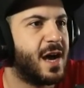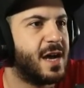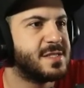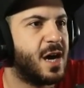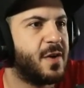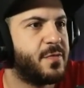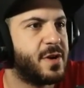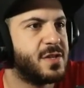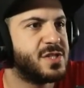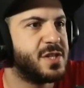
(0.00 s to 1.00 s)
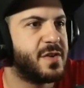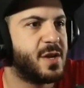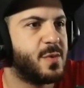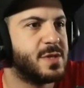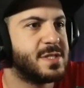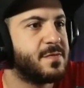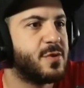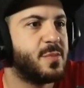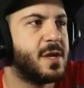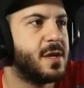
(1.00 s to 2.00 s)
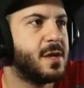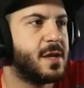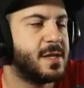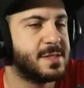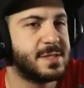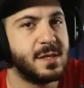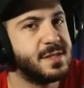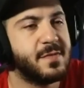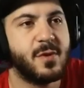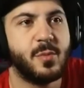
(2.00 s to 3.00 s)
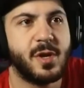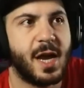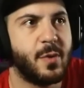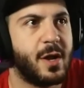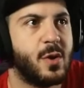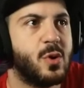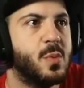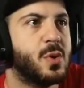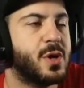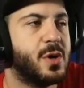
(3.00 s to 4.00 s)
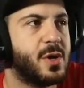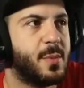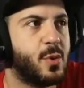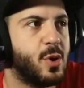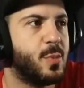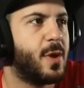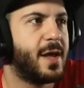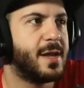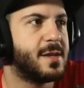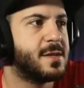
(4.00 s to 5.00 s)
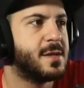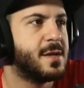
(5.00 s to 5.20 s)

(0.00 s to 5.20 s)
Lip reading: Software engineering wasn't for me. It still isn't for me. I write horrible code. I'm horrible at it.